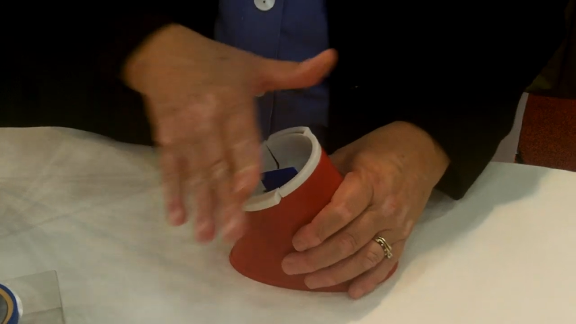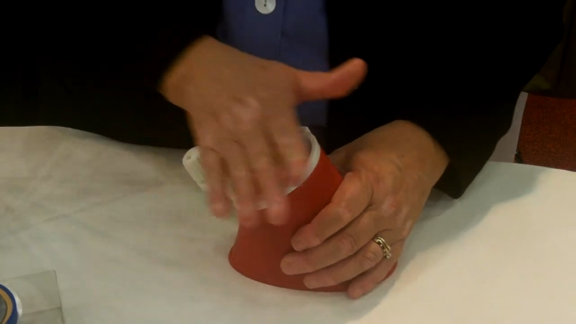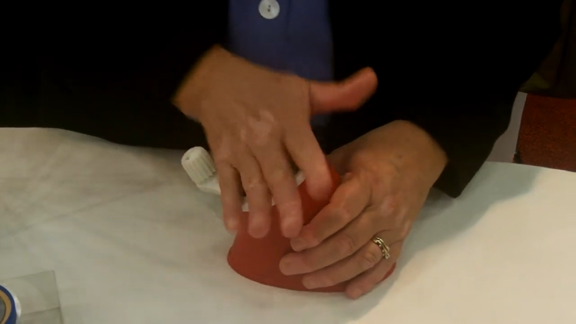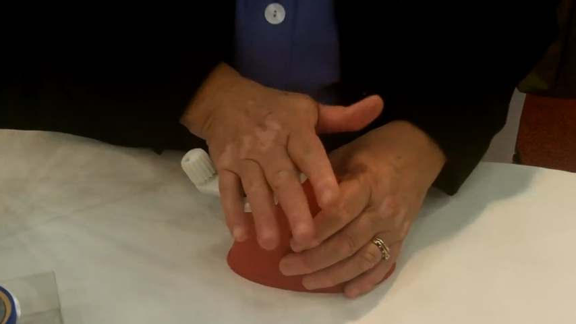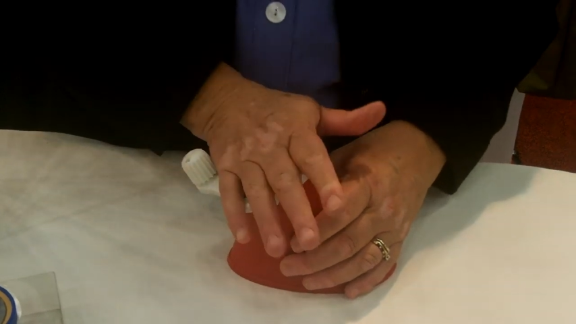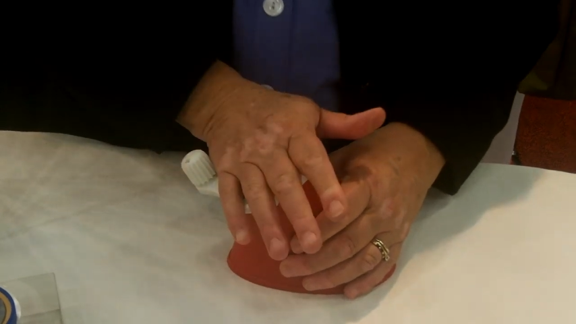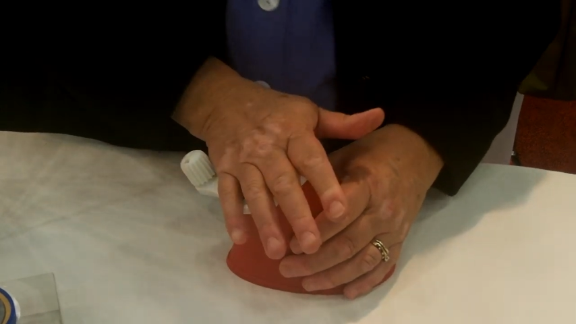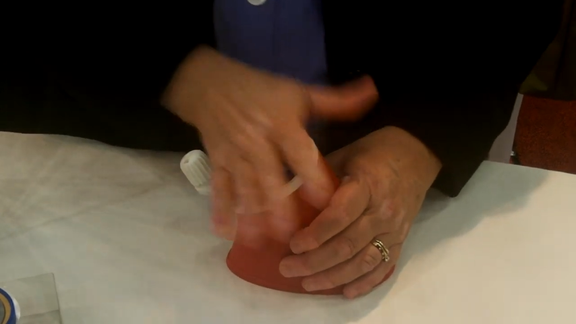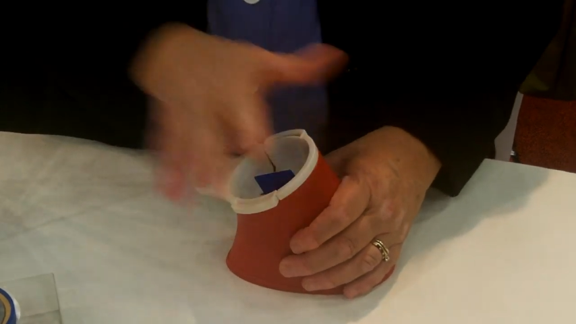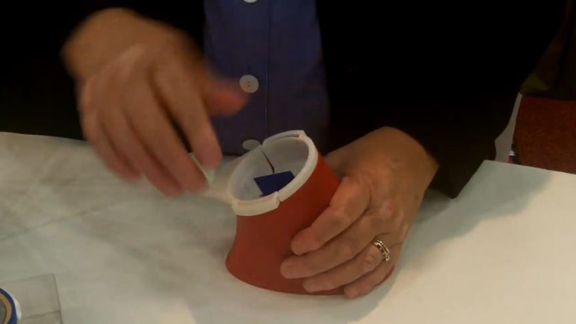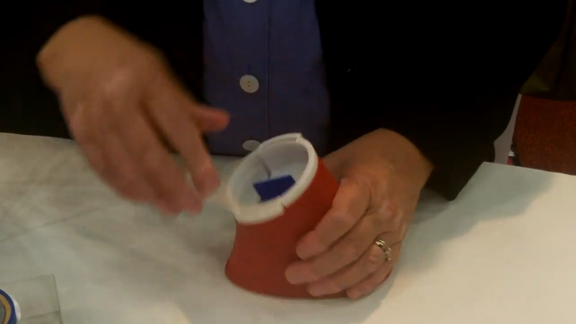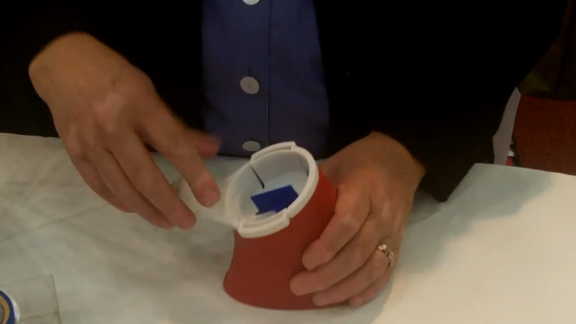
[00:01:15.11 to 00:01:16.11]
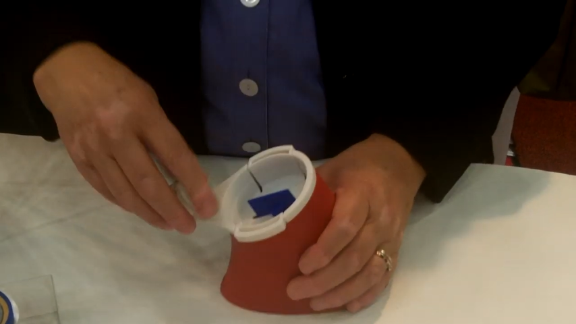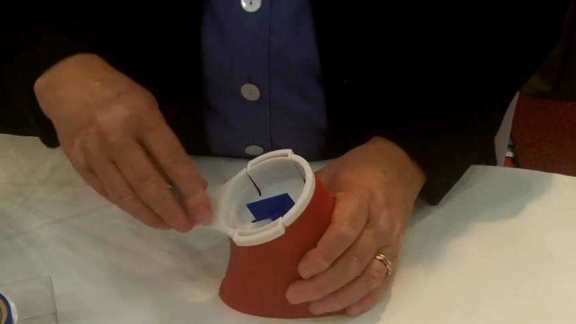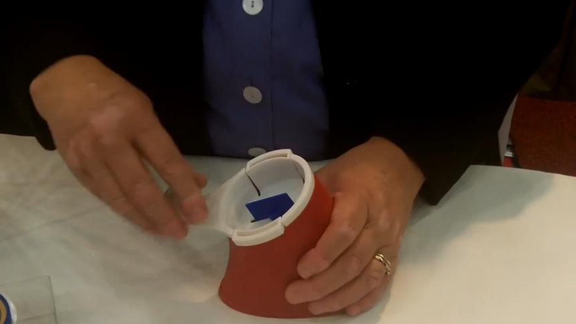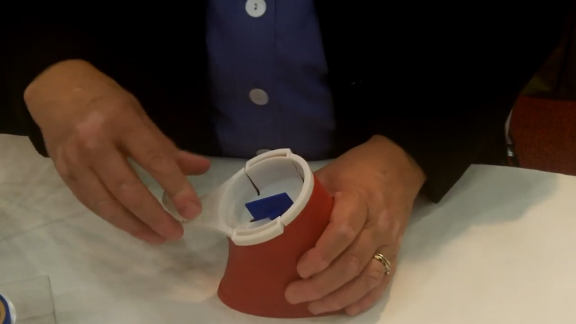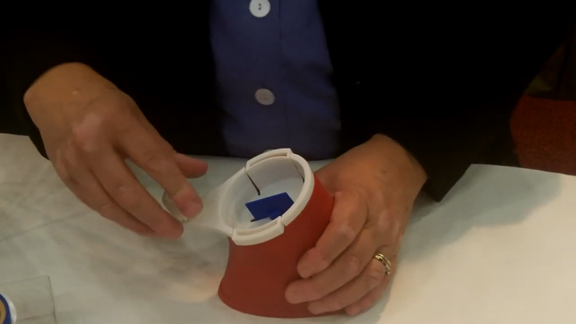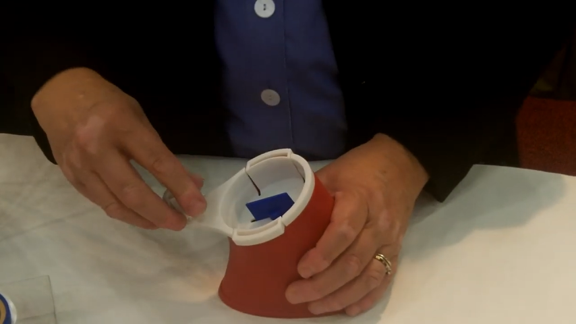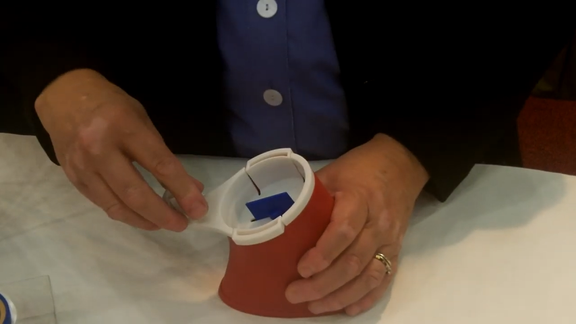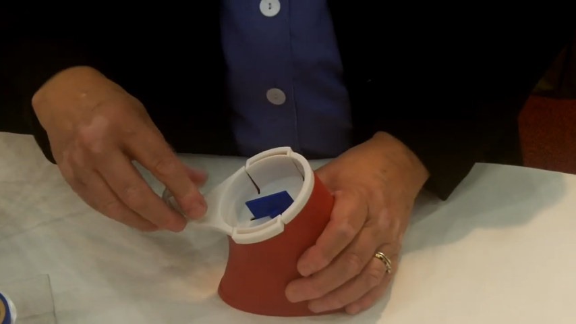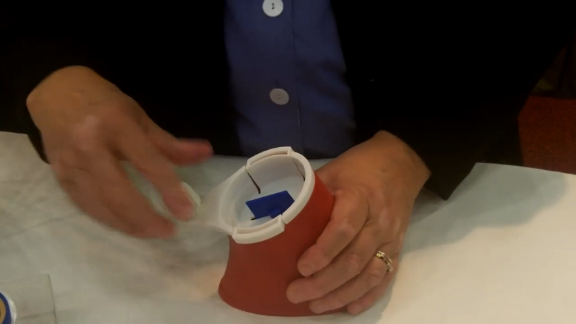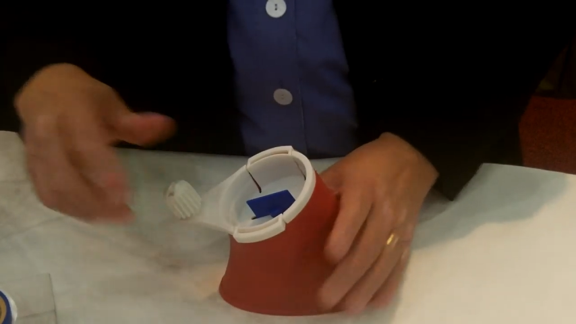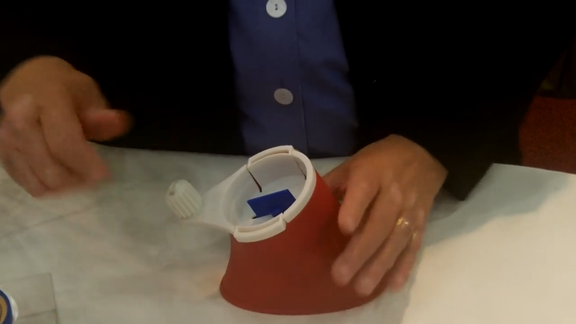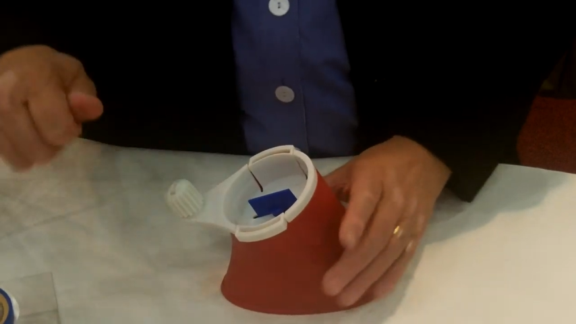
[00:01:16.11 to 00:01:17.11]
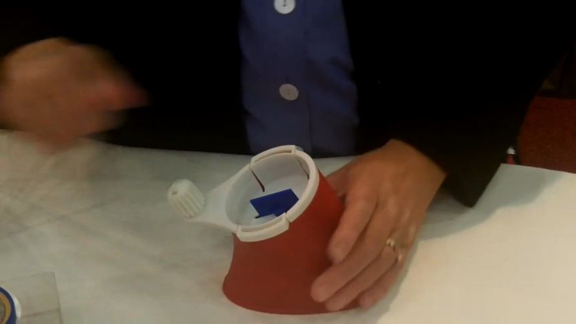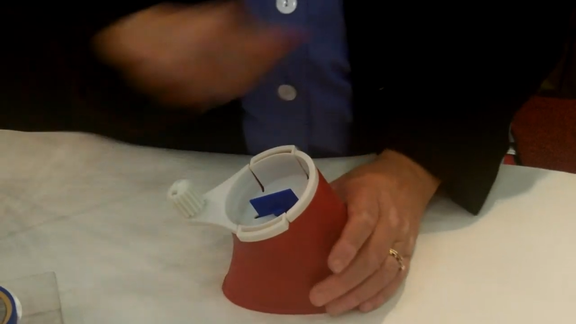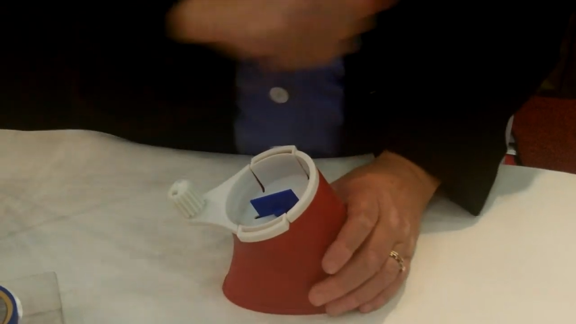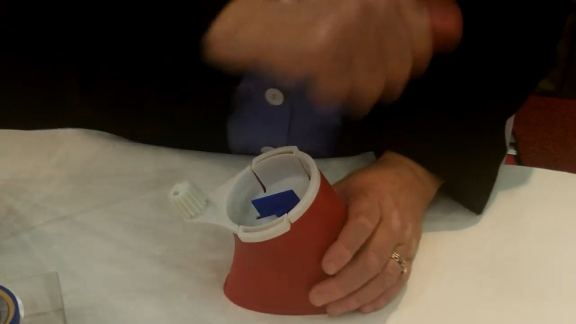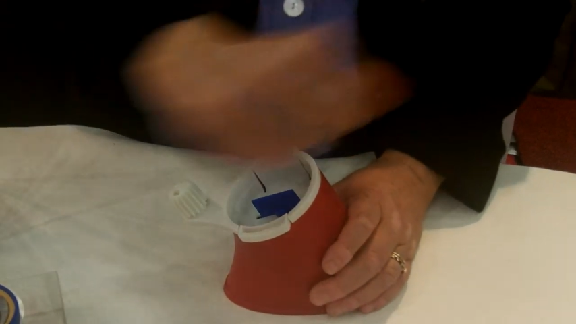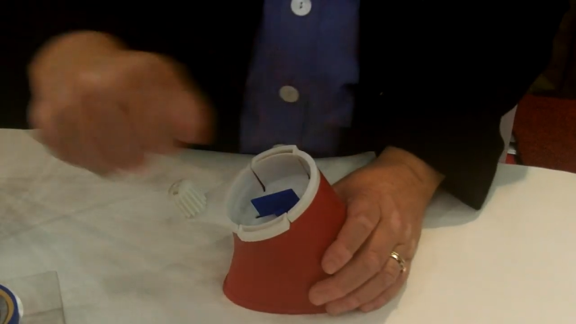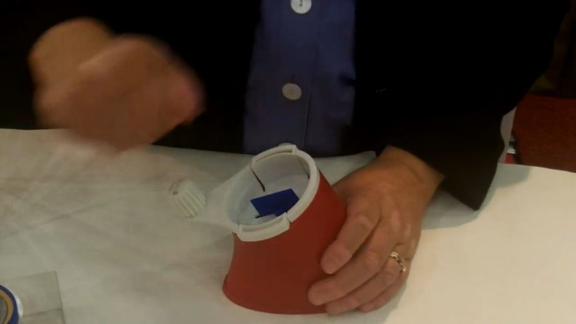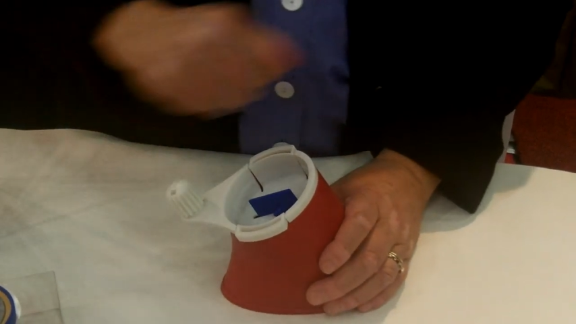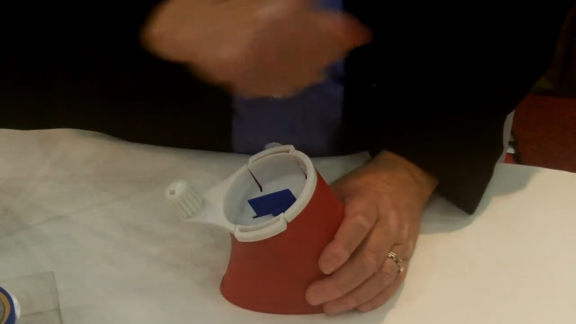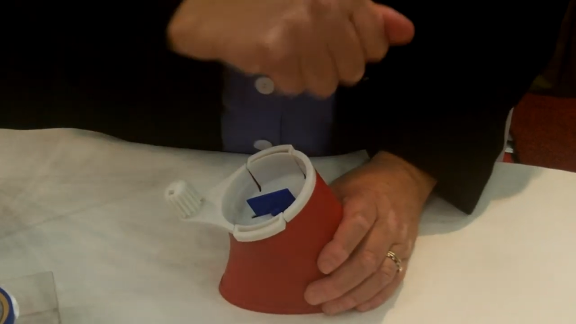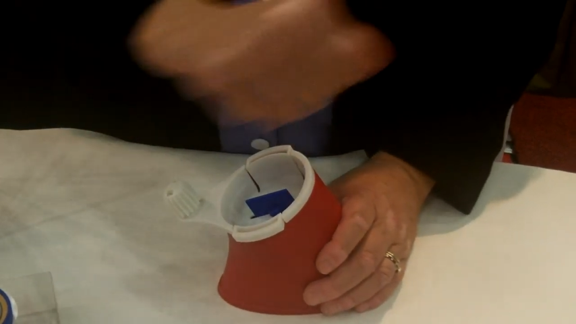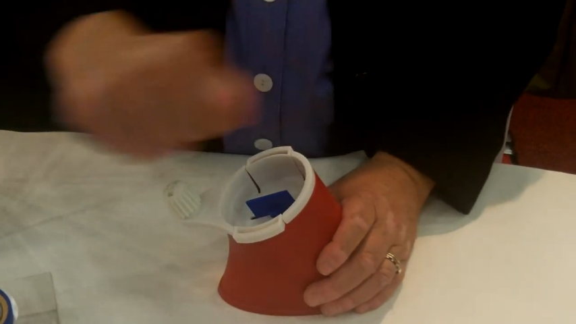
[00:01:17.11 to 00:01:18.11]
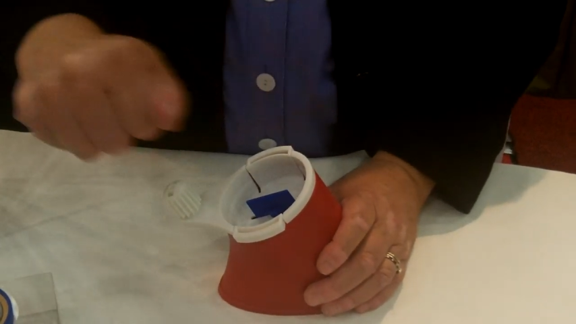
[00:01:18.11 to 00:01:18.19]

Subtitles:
[unreadable: no face in view]